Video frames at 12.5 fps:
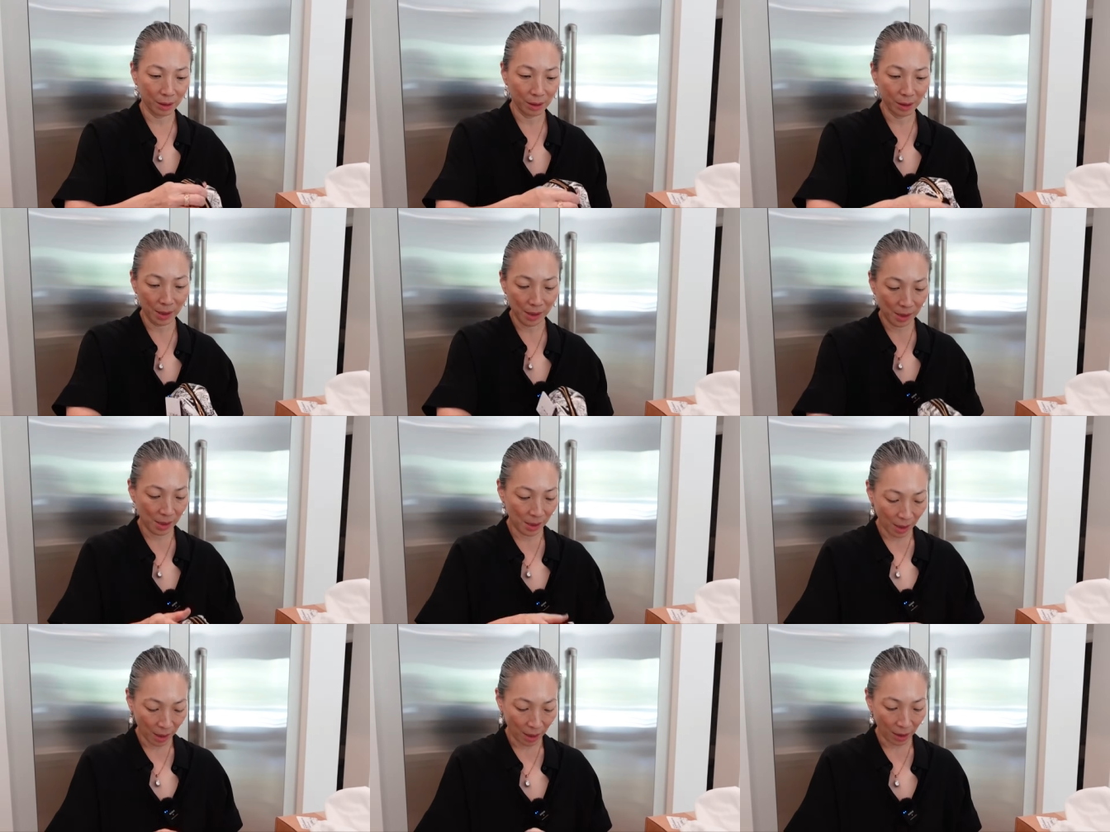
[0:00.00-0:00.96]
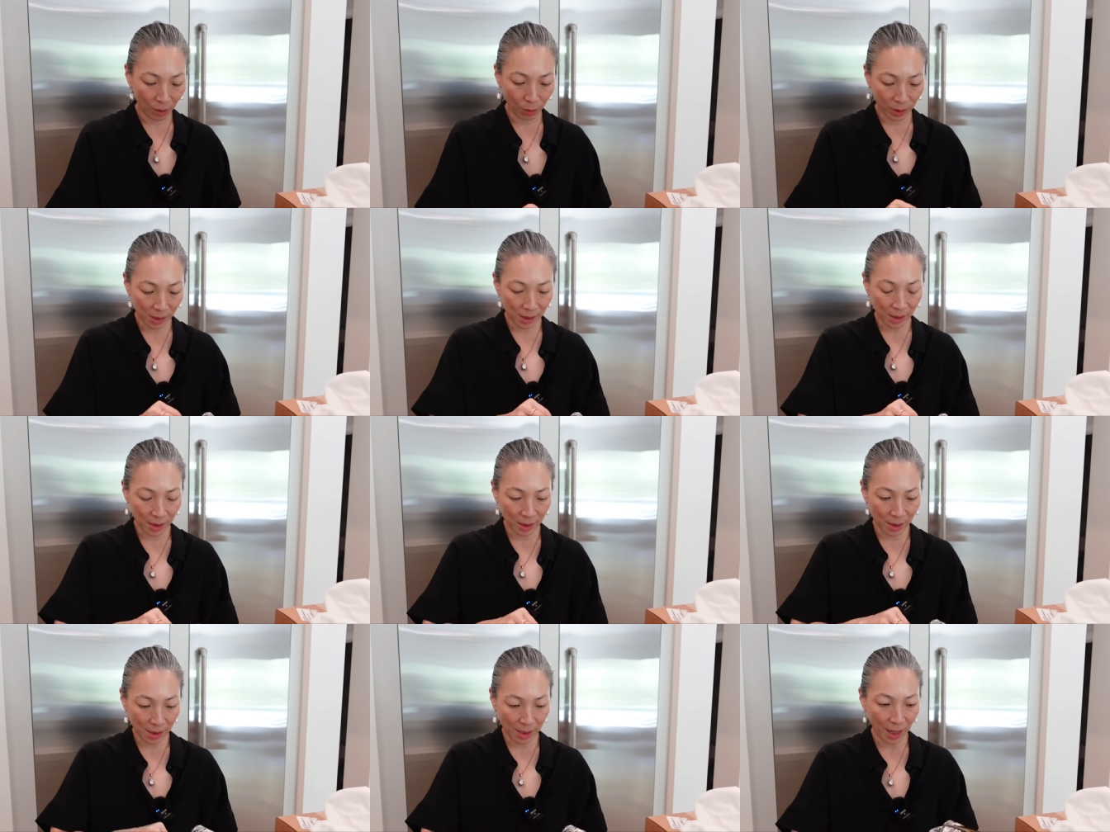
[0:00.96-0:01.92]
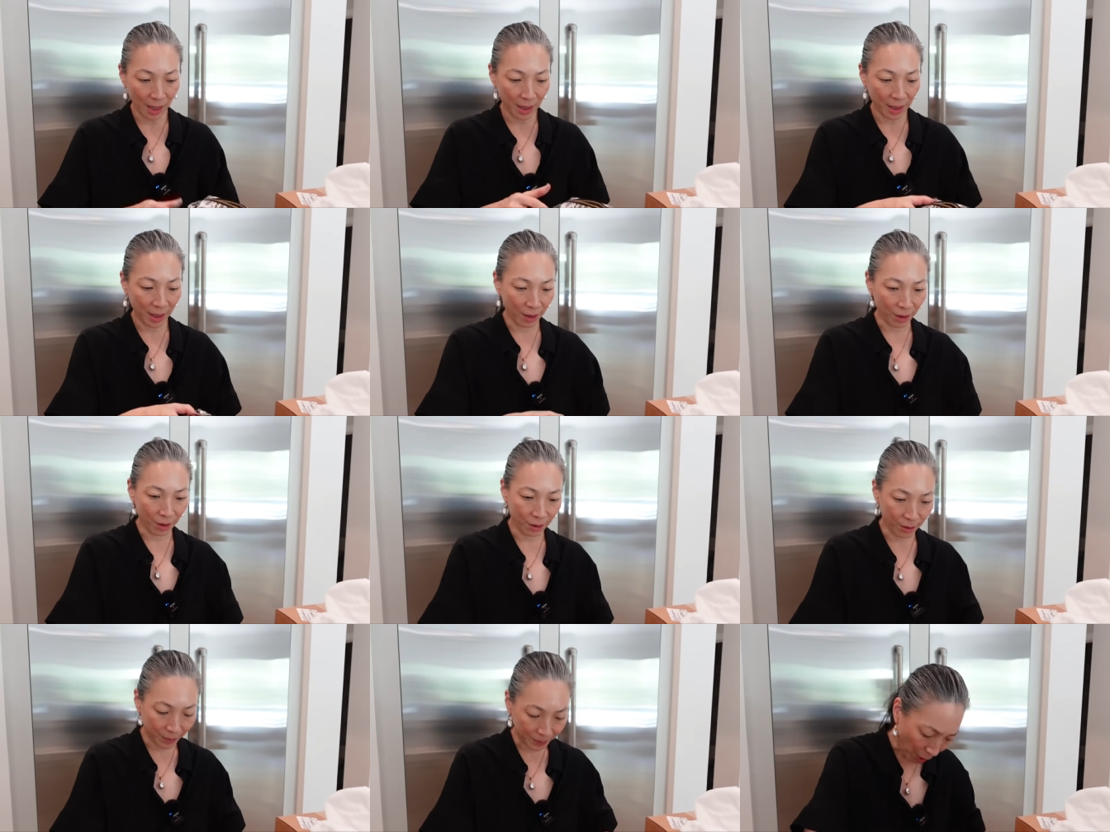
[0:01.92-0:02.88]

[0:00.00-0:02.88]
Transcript: Let's see what's inside here.